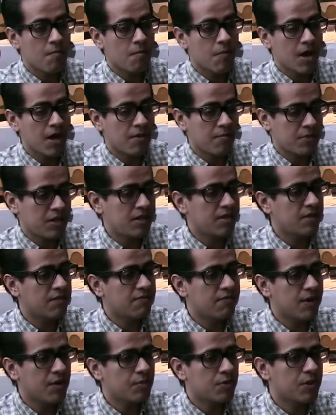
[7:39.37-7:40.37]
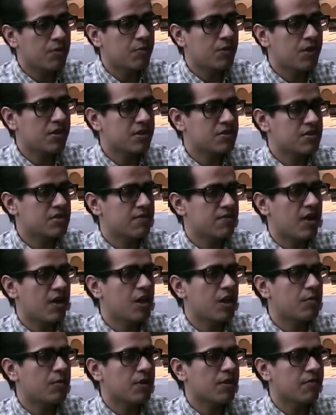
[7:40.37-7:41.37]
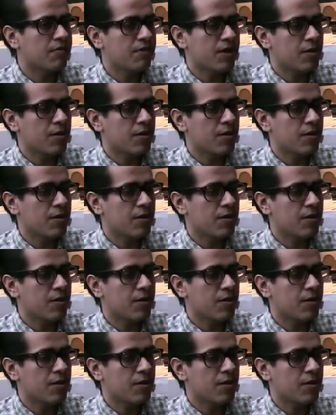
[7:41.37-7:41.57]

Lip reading: my immediate family, but it's developing a